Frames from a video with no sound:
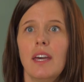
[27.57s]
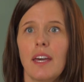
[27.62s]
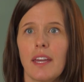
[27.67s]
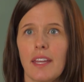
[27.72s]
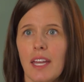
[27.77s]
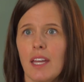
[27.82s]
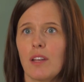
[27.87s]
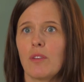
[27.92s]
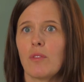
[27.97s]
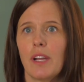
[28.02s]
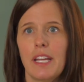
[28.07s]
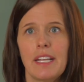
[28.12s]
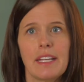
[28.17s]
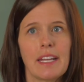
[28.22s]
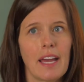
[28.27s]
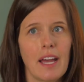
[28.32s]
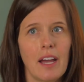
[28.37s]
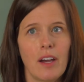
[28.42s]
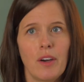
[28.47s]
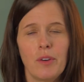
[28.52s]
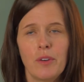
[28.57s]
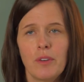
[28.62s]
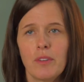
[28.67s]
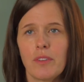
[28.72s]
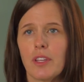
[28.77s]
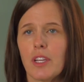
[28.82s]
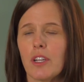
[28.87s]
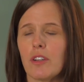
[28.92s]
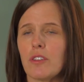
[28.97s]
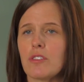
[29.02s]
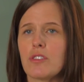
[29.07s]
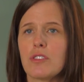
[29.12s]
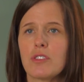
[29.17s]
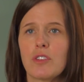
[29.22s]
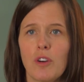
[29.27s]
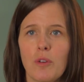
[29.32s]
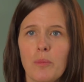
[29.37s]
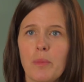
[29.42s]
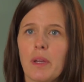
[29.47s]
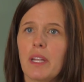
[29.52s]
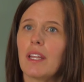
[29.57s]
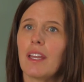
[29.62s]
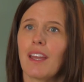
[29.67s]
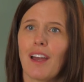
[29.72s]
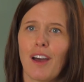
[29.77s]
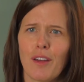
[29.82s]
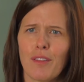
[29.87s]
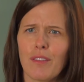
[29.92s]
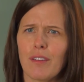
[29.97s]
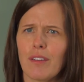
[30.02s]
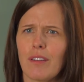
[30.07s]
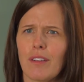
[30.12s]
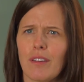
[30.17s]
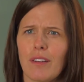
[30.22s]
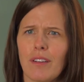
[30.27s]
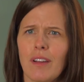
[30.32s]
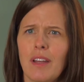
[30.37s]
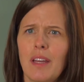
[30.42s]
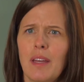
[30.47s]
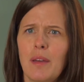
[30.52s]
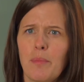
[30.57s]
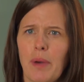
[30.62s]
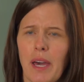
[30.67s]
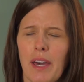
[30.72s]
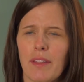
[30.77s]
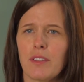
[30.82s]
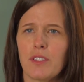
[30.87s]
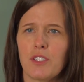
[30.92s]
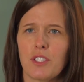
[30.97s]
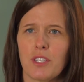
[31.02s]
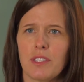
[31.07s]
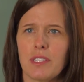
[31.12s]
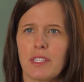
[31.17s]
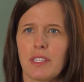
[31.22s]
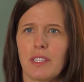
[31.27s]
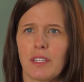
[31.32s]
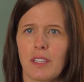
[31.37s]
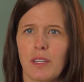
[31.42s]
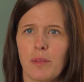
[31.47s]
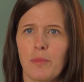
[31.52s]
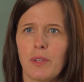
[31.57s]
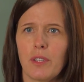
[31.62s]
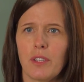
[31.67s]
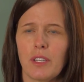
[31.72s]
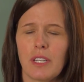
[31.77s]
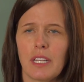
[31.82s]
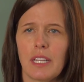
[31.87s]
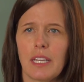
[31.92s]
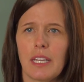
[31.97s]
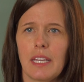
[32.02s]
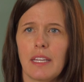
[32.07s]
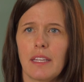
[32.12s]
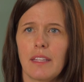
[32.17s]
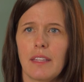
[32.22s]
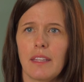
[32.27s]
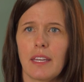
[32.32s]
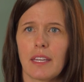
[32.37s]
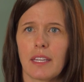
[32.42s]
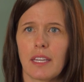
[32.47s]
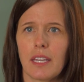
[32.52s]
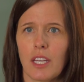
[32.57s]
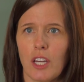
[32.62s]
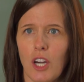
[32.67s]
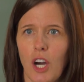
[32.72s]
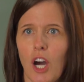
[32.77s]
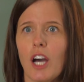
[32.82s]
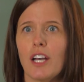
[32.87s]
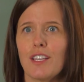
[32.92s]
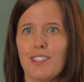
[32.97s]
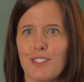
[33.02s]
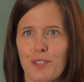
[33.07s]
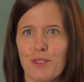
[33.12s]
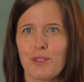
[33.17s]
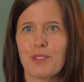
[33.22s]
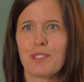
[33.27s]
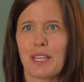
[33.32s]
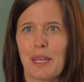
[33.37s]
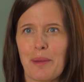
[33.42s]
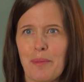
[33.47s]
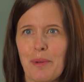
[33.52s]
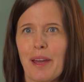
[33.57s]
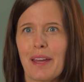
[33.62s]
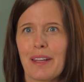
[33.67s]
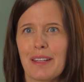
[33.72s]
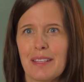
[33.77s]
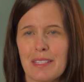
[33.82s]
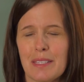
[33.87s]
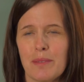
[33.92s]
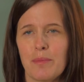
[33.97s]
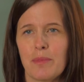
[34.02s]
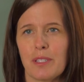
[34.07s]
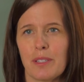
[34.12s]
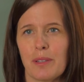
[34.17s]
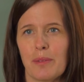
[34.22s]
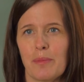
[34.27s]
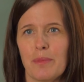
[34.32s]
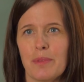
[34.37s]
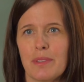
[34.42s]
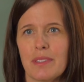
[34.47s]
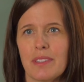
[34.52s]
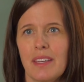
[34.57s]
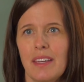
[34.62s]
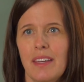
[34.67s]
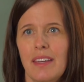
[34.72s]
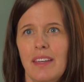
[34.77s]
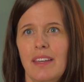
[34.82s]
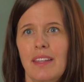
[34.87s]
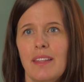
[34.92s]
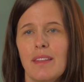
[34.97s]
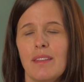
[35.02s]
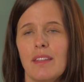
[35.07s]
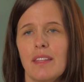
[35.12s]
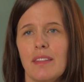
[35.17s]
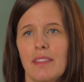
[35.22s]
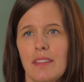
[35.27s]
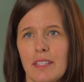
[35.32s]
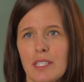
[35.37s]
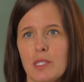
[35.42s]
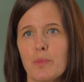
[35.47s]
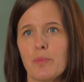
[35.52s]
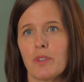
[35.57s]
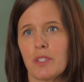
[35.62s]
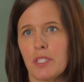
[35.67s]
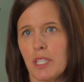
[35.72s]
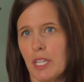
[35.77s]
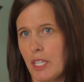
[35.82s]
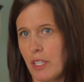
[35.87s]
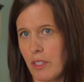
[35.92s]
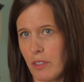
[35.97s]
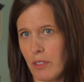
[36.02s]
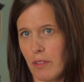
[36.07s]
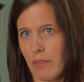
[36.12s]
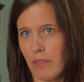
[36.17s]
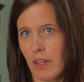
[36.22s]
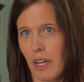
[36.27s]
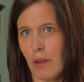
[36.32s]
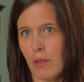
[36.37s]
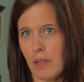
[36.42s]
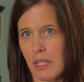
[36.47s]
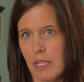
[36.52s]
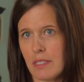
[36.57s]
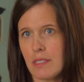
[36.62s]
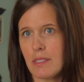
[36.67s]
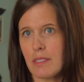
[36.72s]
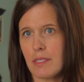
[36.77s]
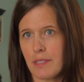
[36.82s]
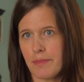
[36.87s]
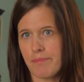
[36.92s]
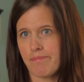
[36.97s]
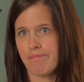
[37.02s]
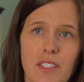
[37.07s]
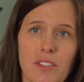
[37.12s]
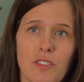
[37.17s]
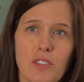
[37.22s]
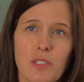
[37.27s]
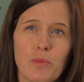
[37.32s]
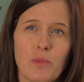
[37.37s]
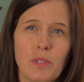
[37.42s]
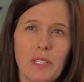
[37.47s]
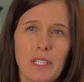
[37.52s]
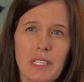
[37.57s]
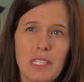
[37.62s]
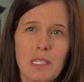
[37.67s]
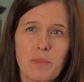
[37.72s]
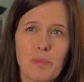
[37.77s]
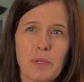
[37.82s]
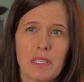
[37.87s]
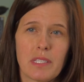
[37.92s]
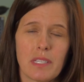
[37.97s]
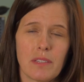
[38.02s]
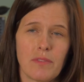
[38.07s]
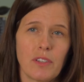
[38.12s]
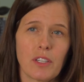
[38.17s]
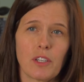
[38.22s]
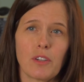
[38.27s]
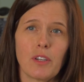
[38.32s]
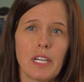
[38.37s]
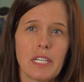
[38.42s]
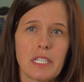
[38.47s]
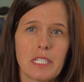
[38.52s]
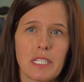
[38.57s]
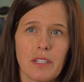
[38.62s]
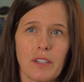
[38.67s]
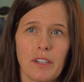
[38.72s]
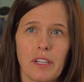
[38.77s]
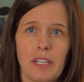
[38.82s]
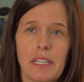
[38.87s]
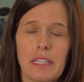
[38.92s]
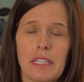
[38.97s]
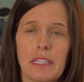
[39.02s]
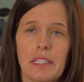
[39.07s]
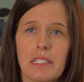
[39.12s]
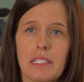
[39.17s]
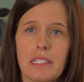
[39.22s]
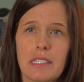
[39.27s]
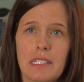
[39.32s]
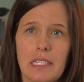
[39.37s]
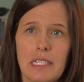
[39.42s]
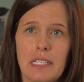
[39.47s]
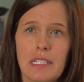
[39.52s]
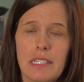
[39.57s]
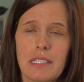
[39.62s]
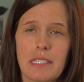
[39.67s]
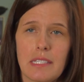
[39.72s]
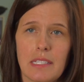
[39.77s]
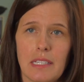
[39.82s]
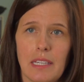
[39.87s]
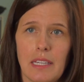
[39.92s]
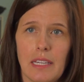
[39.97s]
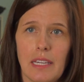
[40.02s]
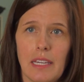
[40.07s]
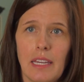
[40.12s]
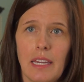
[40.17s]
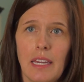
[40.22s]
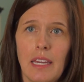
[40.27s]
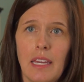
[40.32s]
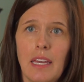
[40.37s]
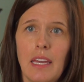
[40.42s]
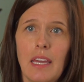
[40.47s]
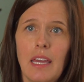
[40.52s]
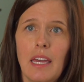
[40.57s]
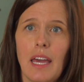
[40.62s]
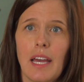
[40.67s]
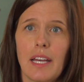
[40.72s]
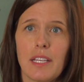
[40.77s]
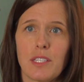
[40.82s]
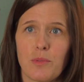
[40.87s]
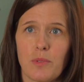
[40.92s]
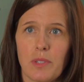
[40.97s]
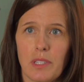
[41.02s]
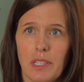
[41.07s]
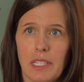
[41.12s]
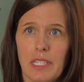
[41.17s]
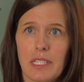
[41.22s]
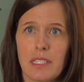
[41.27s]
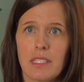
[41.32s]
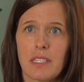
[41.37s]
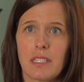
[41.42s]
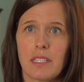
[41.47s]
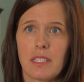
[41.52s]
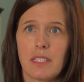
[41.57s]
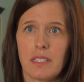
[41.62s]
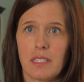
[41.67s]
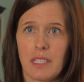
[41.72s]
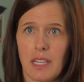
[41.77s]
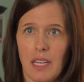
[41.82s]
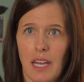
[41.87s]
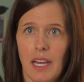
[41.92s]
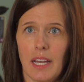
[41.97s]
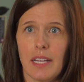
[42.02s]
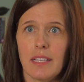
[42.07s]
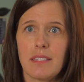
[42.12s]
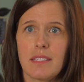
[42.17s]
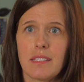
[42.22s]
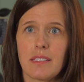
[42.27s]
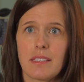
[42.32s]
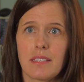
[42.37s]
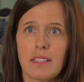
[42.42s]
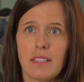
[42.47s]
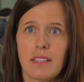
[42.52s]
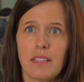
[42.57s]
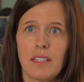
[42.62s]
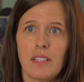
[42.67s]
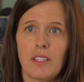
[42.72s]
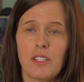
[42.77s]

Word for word: again, right now, there are so many other pathogens in the community that can cause those same kind of symptoms than this particular virus. So there's really specific criteria that the CDC has released to us